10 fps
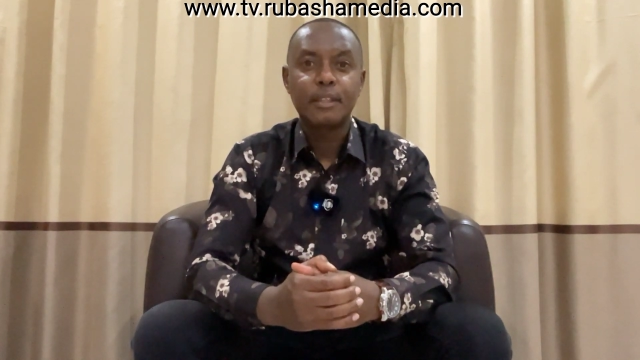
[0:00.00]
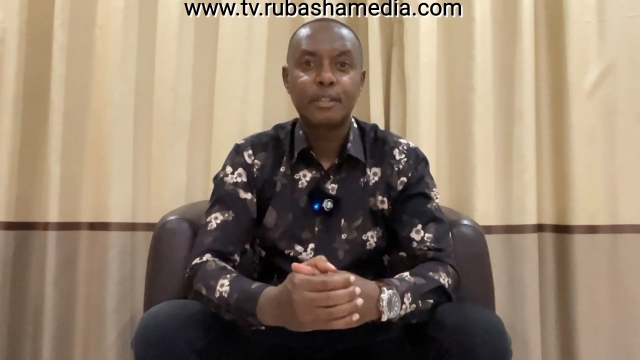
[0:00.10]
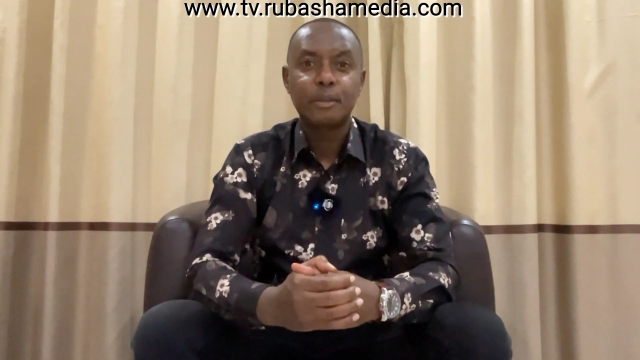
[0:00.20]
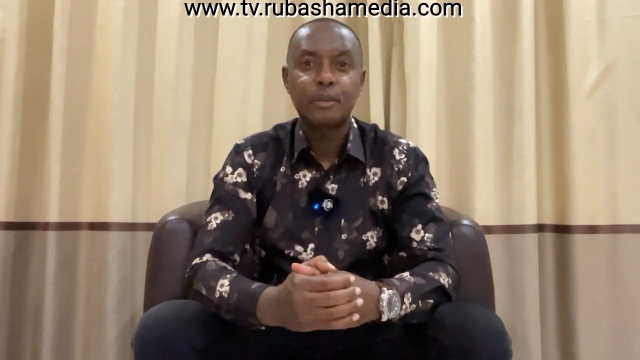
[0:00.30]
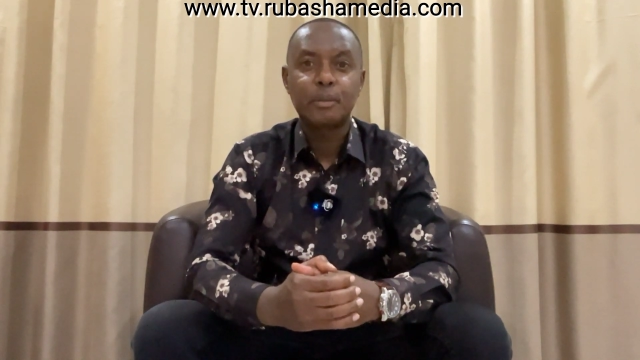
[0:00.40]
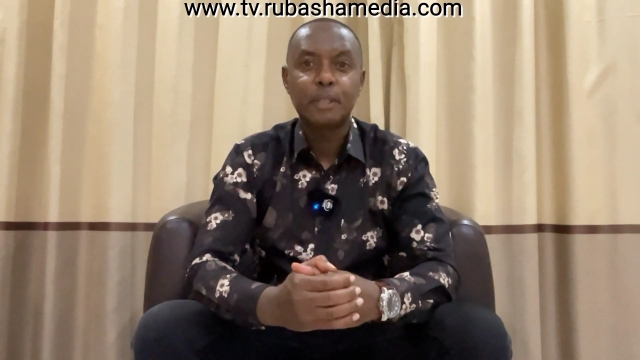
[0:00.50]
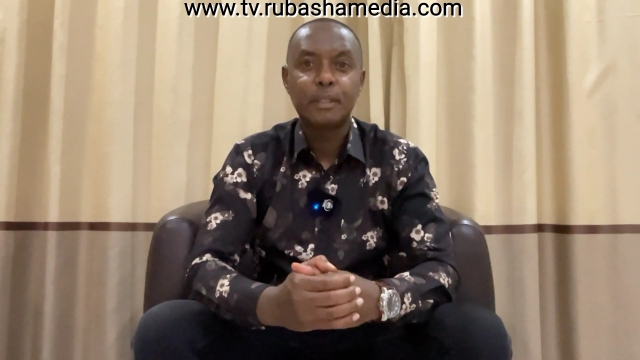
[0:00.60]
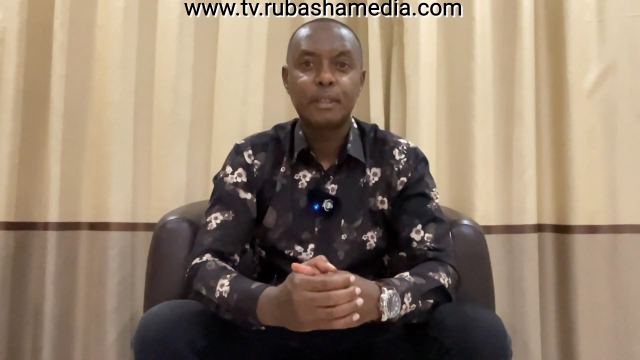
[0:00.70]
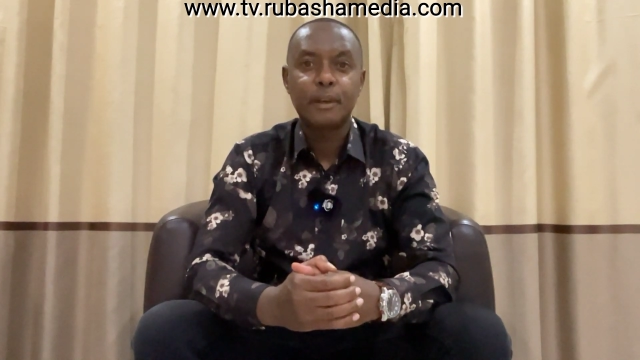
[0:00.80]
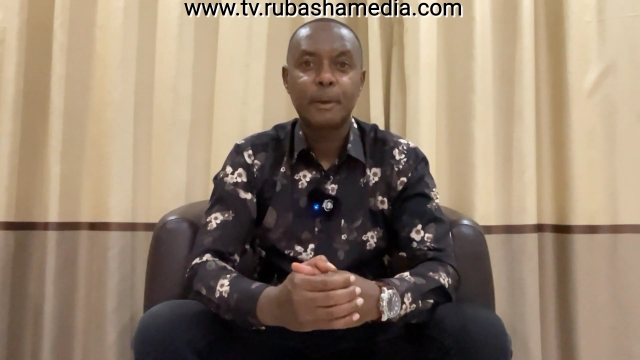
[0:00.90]
It's going to be
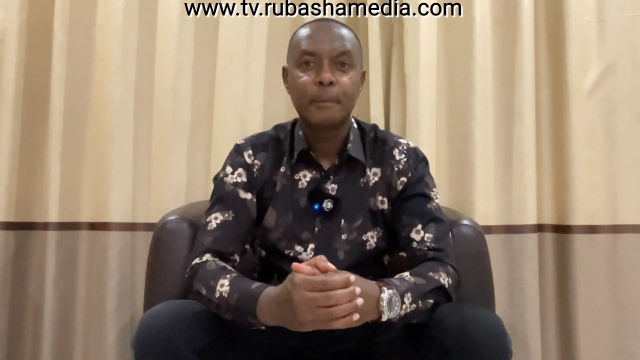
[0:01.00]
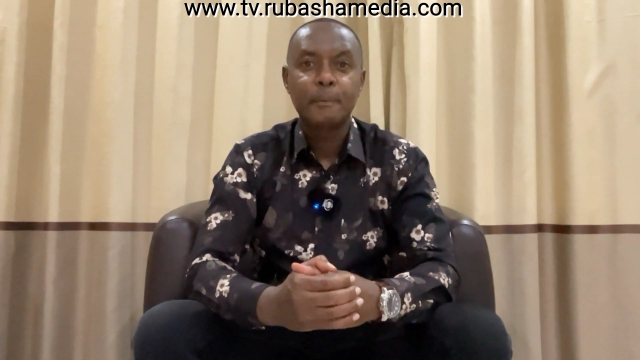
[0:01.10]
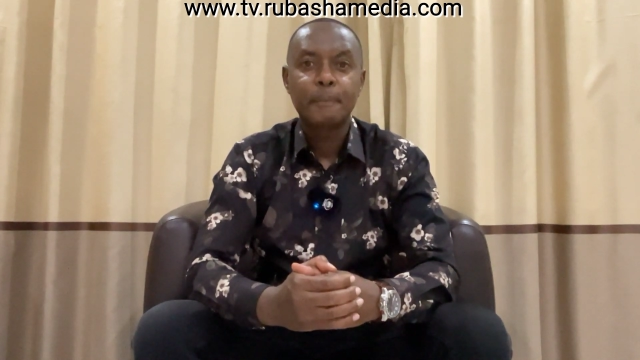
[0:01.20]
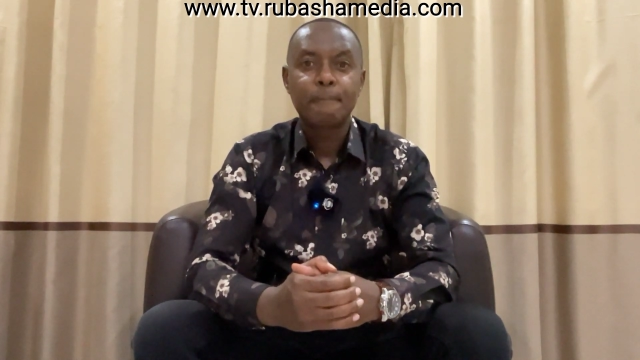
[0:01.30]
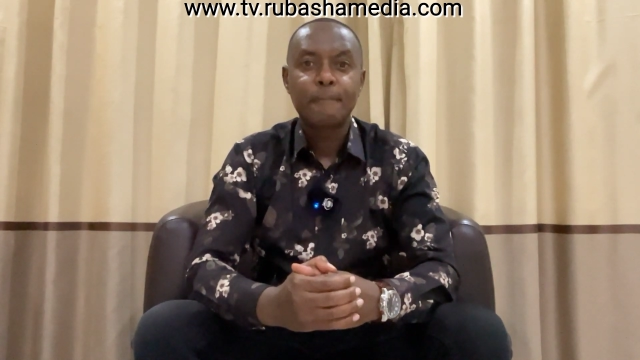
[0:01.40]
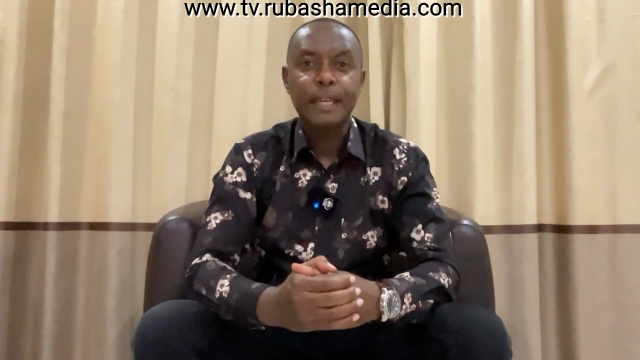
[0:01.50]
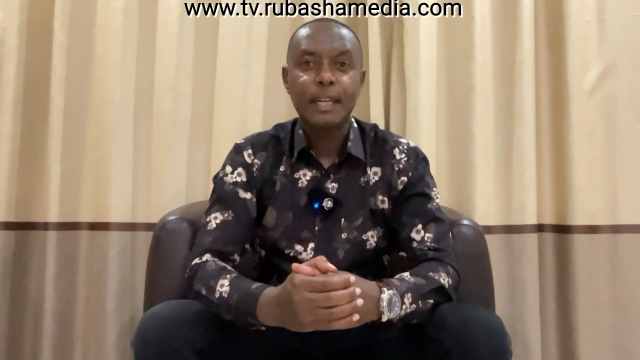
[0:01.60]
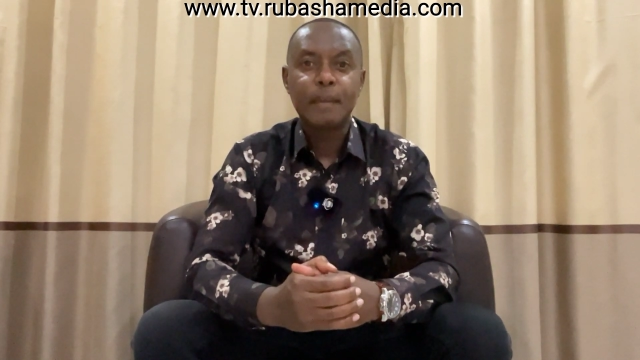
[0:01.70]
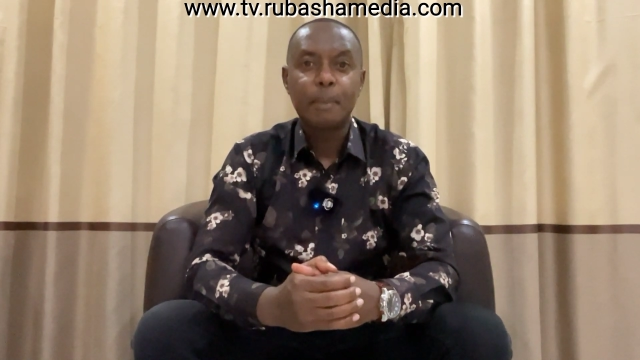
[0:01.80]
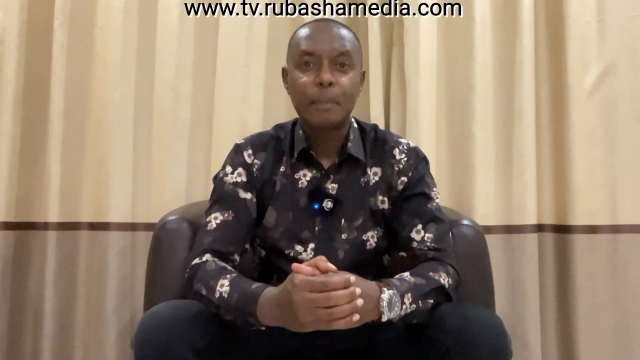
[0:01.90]
there
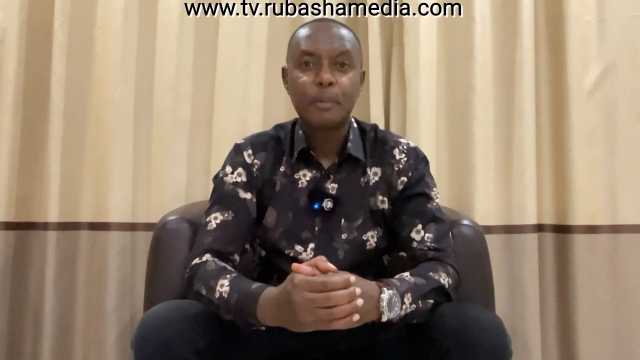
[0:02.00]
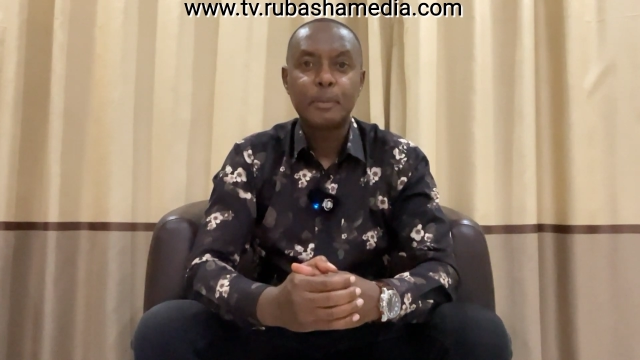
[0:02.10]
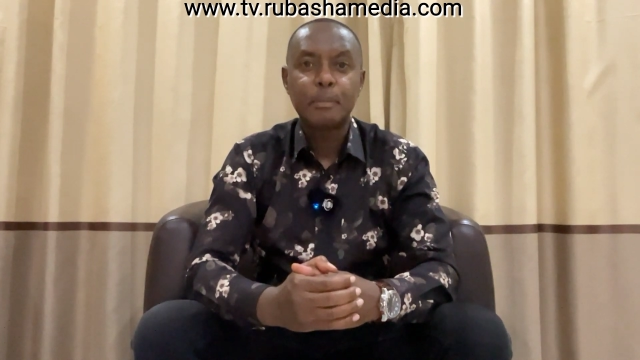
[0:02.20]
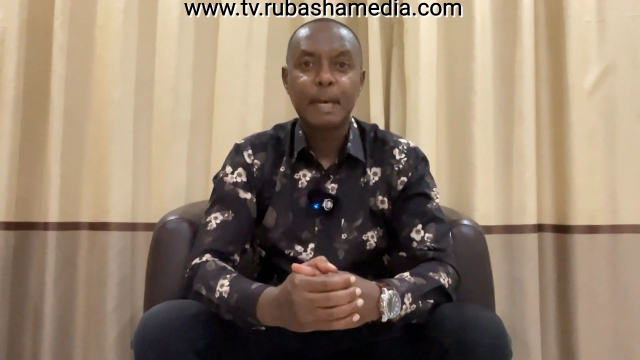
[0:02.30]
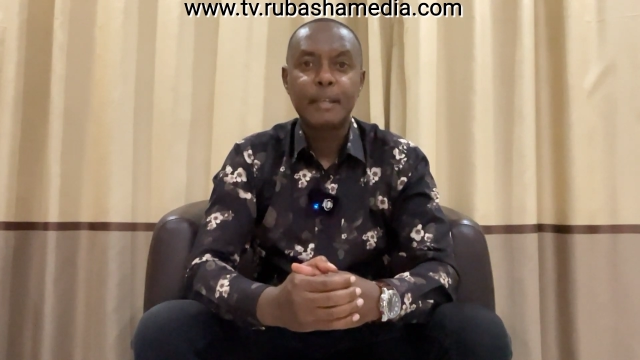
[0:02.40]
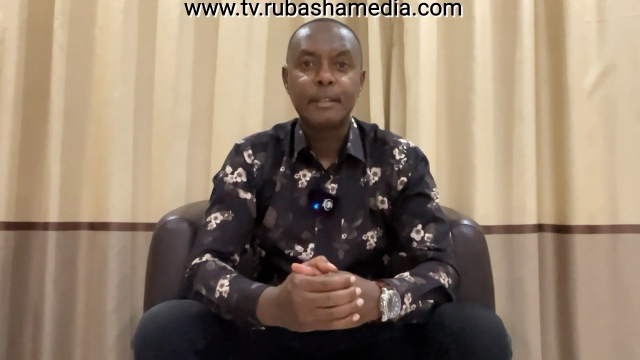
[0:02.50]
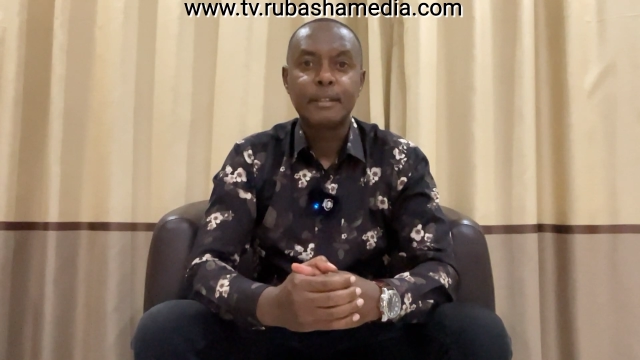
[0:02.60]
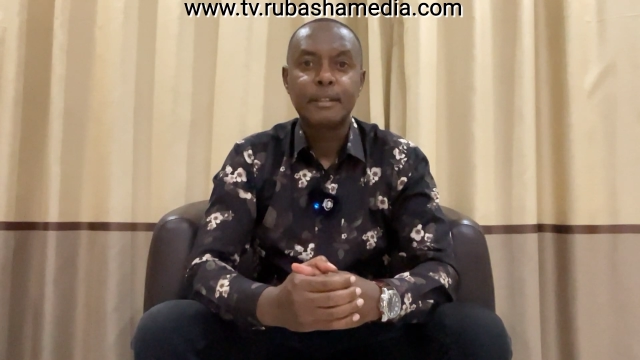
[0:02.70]
in people's mind,